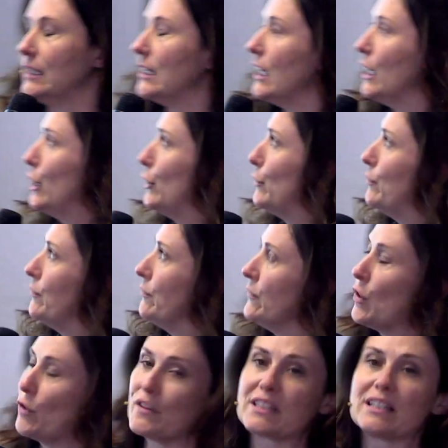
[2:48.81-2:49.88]
Um,
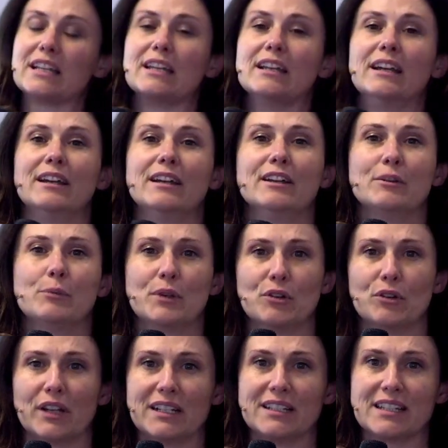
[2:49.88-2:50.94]
obviously, we're not
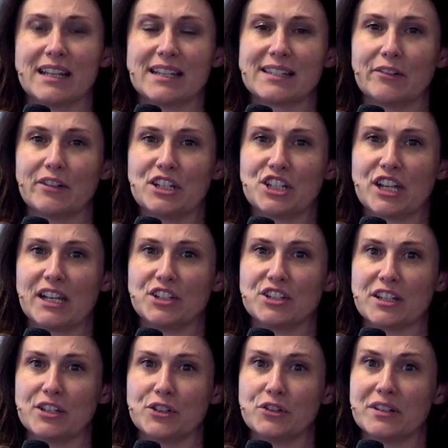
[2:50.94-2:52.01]
going to necessarily change the
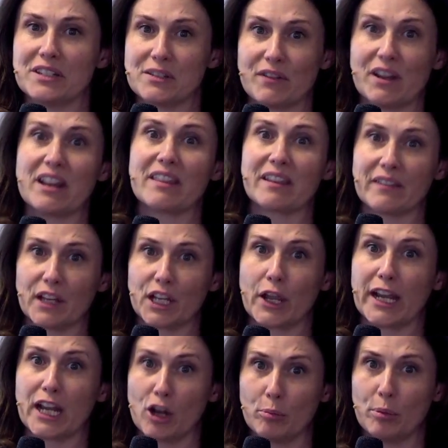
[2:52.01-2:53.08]
injuries. of anything, they're
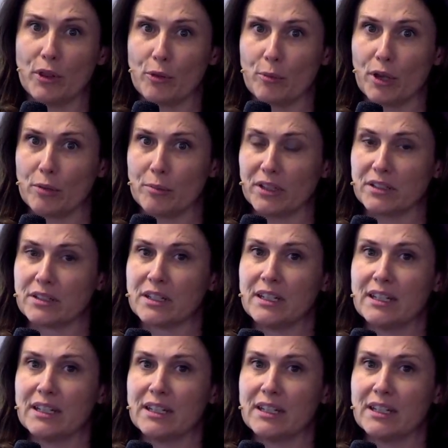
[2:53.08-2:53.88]
going up at the moment.